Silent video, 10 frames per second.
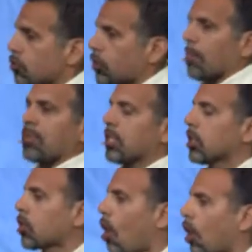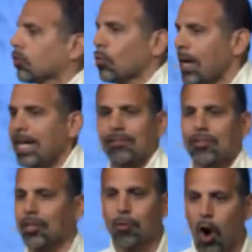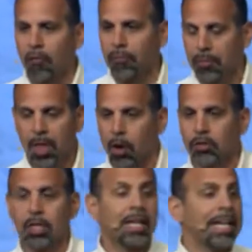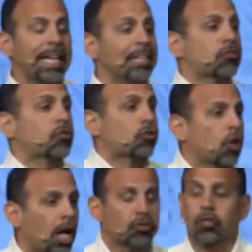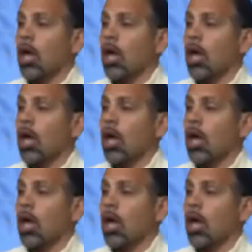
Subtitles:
something to cause weeds to grow from those. It's just